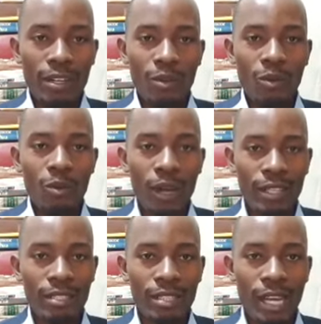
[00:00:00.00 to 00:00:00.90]
What is
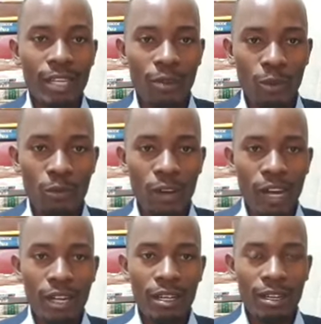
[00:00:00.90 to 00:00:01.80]
an offer?
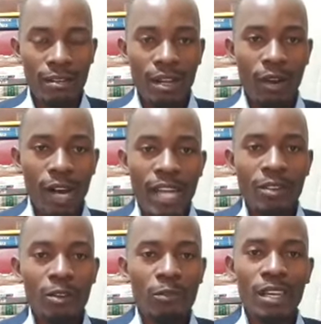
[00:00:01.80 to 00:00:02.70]
An
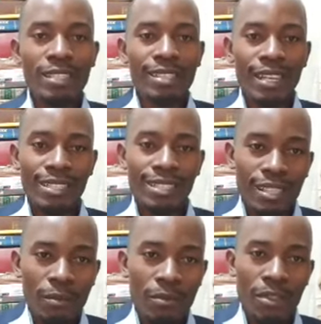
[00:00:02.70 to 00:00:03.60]
offer is that
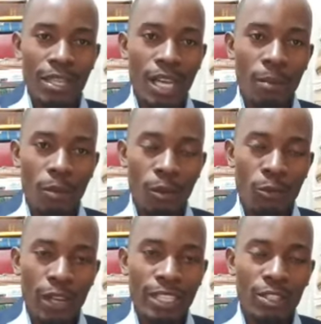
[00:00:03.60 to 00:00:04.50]
something I'm offering
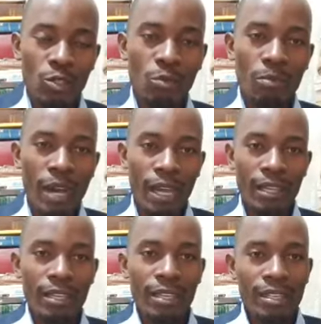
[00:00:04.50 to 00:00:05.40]
you to buy,
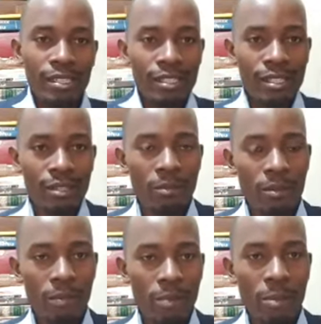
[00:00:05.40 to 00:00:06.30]

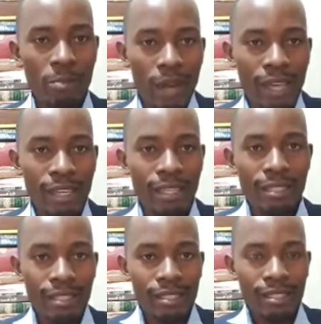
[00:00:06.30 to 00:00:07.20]
maybe buying,
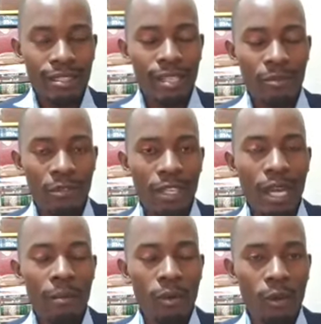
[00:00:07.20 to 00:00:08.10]
something I'm
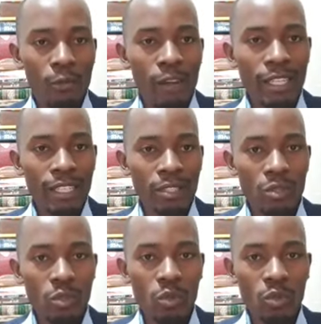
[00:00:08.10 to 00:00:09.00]
offering you to
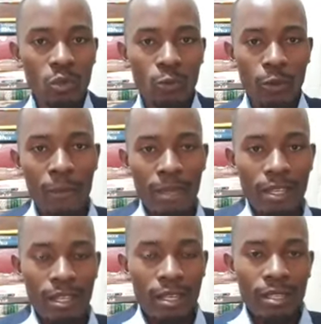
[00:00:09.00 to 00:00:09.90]
do for me,
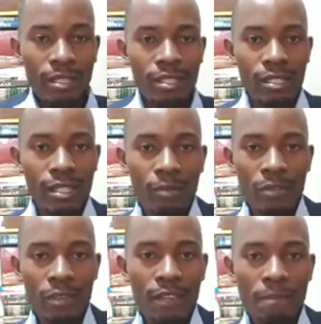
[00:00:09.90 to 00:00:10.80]

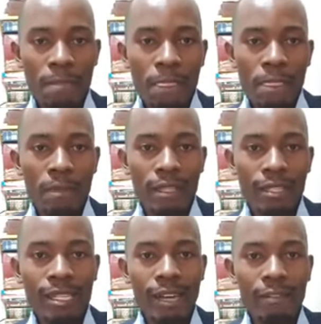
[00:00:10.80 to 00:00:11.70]
something, the
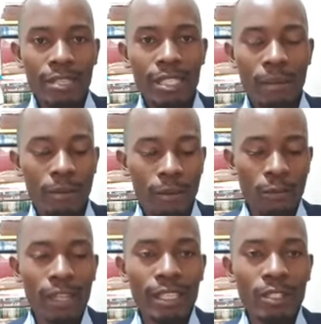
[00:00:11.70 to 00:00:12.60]
service I'm
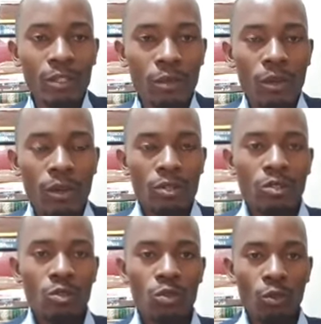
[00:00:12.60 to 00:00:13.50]
offering you to
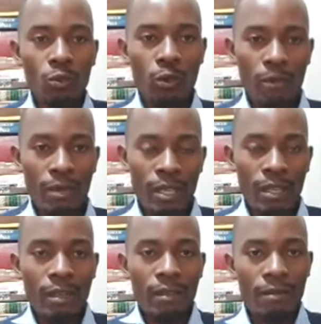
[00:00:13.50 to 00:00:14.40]
do for me,
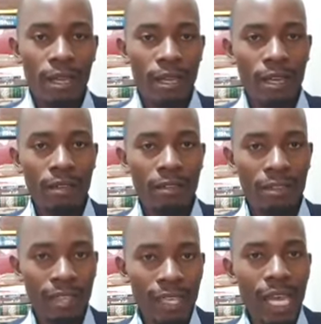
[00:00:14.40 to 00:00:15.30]
the thing
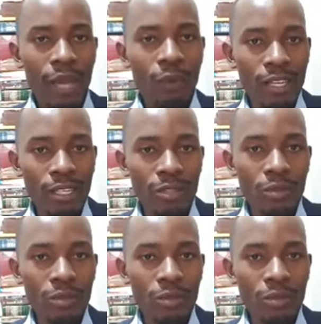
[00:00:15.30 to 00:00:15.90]
I want you